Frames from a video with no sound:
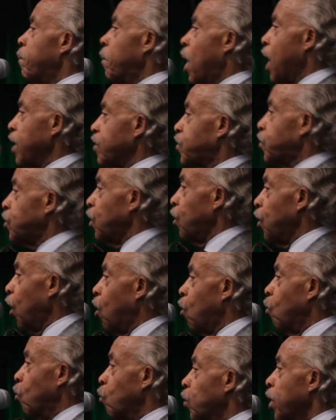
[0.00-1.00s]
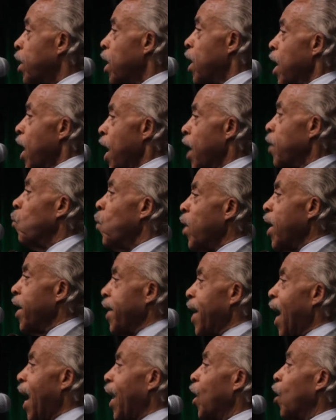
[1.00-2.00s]
marched alone. And we're
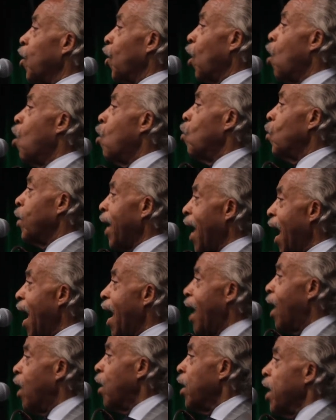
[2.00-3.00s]
not alone now.